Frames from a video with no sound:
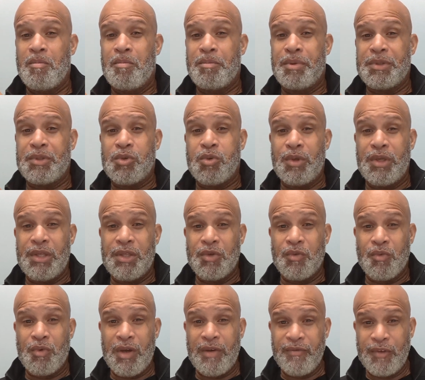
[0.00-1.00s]
between the
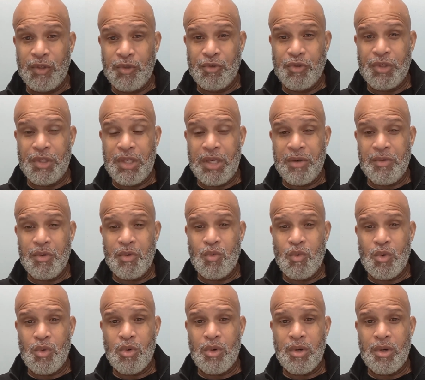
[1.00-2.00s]
Revolutionary
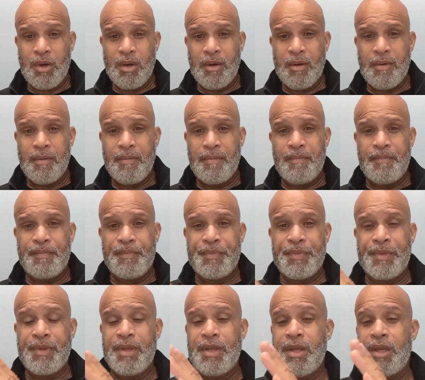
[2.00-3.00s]
War
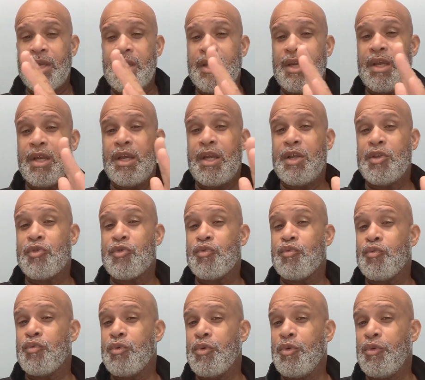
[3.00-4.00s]
and
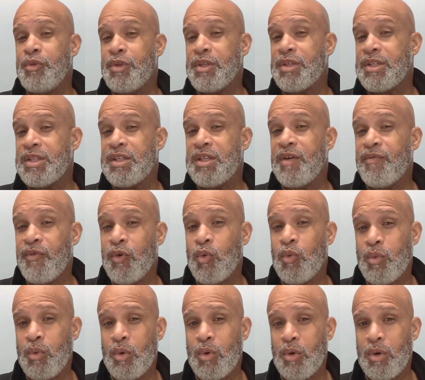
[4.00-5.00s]
through the Civil
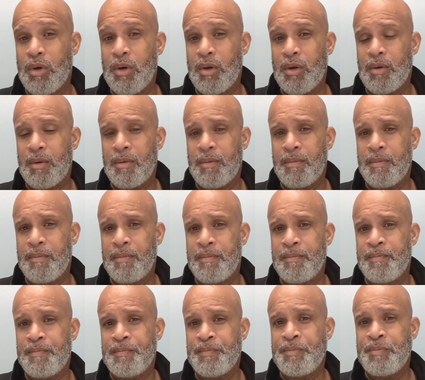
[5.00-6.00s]
War.
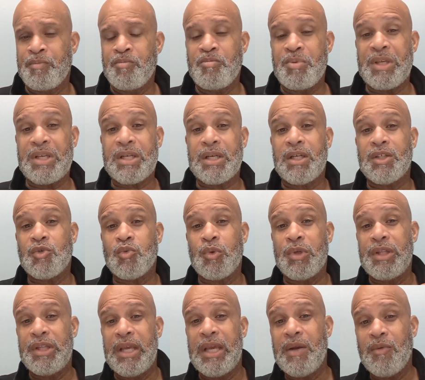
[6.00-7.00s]
Because
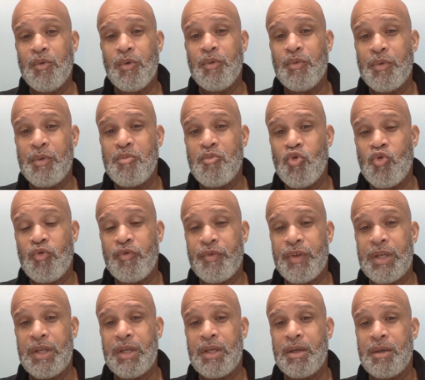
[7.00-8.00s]
when they were
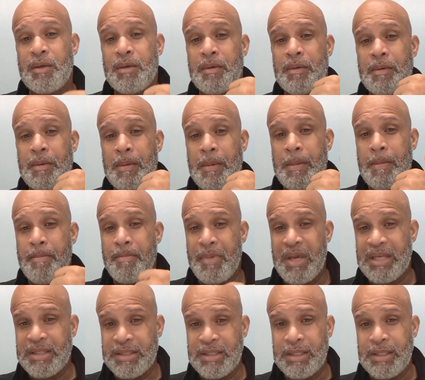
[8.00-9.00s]
removing
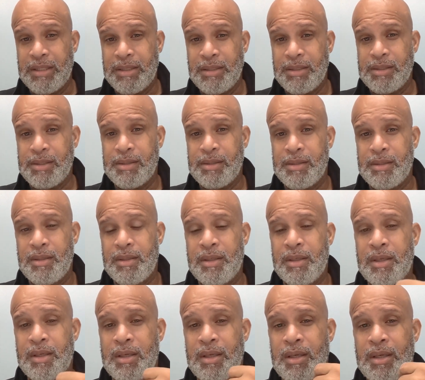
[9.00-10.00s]
Mexicans,
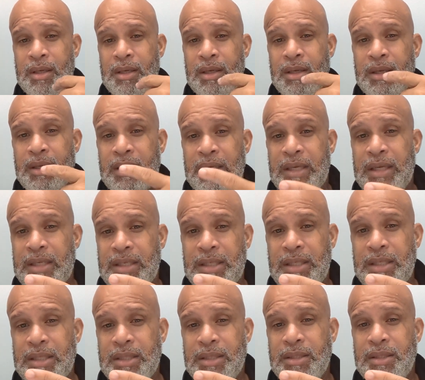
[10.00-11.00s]

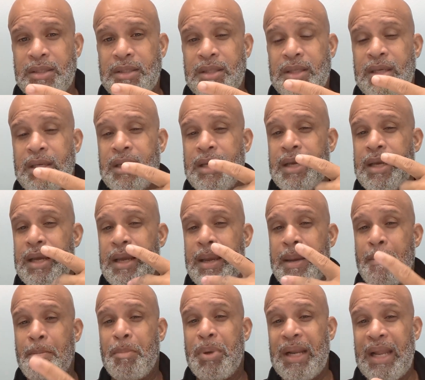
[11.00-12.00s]
Indians,
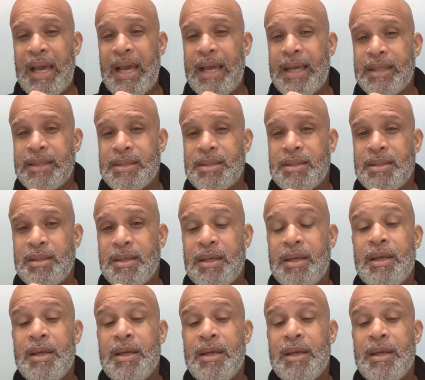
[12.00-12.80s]
and blacks,